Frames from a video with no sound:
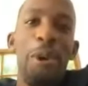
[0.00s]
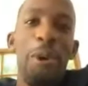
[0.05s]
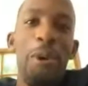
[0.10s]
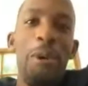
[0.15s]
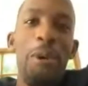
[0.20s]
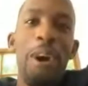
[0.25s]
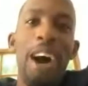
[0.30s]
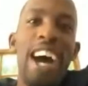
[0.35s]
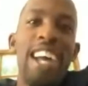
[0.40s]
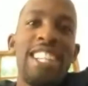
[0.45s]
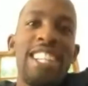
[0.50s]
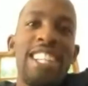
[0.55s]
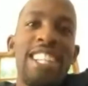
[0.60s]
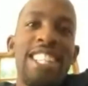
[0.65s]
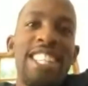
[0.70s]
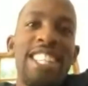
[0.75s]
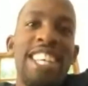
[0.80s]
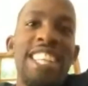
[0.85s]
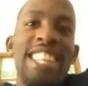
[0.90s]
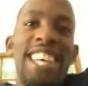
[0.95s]
So I
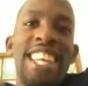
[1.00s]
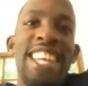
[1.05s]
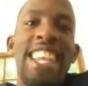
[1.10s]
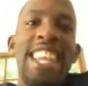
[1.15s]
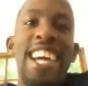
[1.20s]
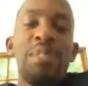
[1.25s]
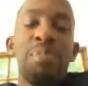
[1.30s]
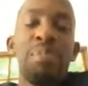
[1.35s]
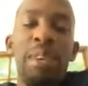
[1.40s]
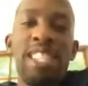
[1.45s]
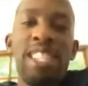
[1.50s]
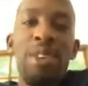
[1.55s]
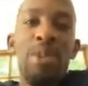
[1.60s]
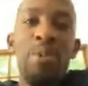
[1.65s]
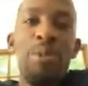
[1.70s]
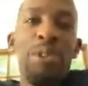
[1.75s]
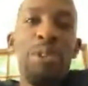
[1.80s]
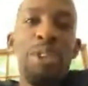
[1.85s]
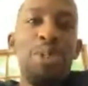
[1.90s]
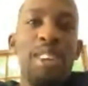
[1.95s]
did the next
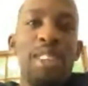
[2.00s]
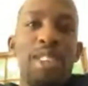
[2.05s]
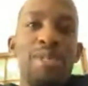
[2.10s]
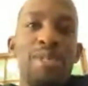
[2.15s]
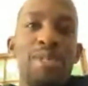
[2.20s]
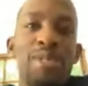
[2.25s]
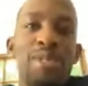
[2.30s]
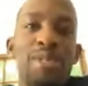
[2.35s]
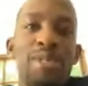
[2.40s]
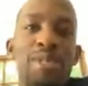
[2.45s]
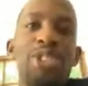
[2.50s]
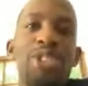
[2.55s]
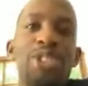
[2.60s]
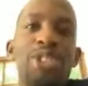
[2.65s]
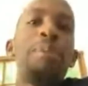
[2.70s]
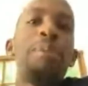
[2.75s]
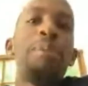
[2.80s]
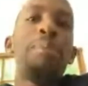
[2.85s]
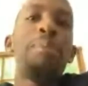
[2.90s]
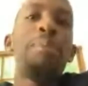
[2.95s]
best thing, which was to
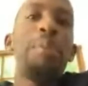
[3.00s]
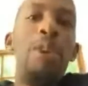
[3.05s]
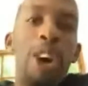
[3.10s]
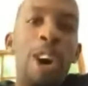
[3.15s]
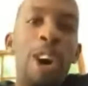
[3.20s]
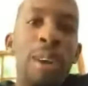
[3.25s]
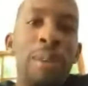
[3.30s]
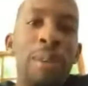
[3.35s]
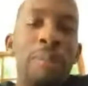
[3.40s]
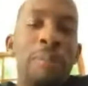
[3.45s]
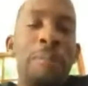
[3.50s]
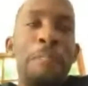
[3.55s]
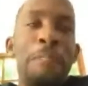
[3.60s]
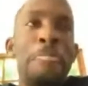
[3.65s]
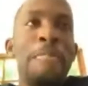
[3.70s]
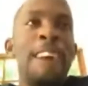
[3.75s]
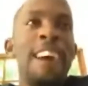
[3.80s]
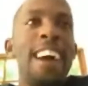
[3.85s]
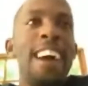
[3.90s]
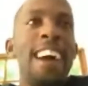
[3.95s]
jump off from a
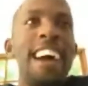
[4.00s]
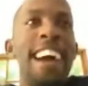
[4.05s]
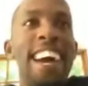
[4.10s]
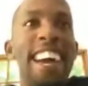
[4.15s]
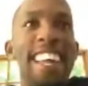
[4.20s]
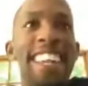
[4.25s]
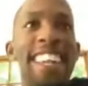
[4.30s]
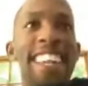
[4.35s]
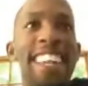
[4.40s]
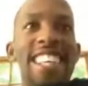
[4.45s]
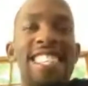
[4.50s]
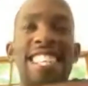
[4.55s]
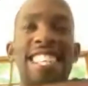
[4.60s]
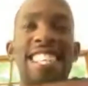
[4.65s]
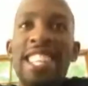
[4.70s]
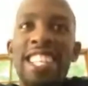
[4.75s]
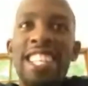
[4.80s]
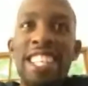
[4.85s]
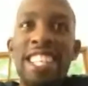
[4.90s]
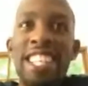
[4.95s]
wall.
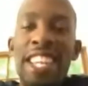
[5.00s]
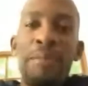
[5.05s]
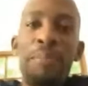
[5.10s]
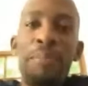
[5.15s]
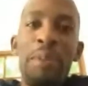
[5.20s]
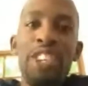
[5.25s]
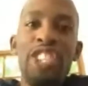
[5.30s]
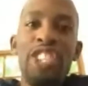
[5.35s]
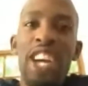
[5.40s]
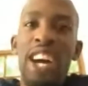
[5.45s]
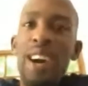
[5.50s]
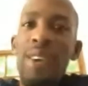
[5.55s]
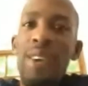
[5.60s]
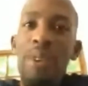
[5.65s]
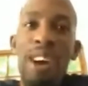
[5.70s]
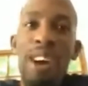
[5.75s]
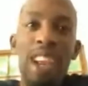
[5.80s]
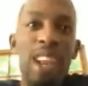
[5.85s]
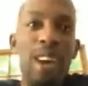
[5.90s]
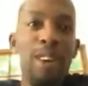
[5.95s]
And I sent in that
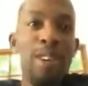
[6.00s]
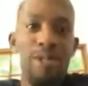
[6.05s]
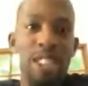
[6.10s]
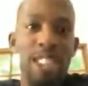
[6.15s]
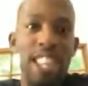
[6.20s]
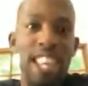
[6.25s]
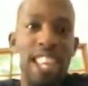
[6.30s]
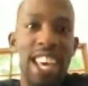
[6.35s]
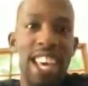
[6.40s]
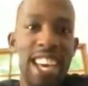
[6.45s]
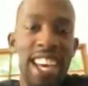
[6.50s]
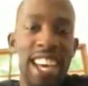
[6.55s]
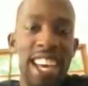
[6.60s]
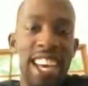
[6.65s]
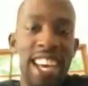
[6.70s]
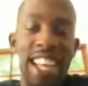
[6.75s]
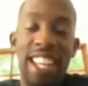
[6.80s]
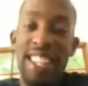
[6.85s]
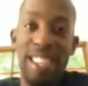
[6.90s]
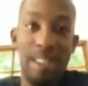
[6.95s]
picture while I was on
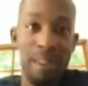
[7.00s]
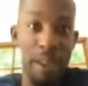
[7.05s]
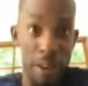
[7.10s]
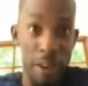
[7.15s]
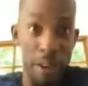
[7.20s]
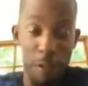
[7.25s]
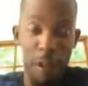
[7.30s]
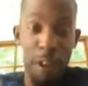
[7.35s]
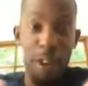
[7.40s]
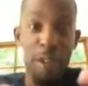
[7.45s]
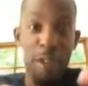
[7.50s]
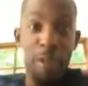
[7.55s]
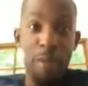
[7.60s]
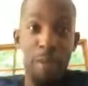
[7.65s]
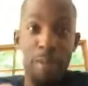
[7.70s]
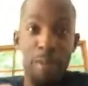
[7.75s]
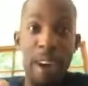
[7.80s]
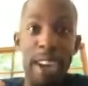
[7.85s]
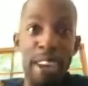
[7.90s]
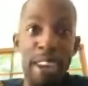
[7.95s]
the air. So a friend of
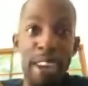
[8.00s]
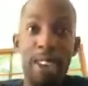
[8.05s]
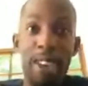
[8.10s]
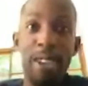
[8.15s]
mine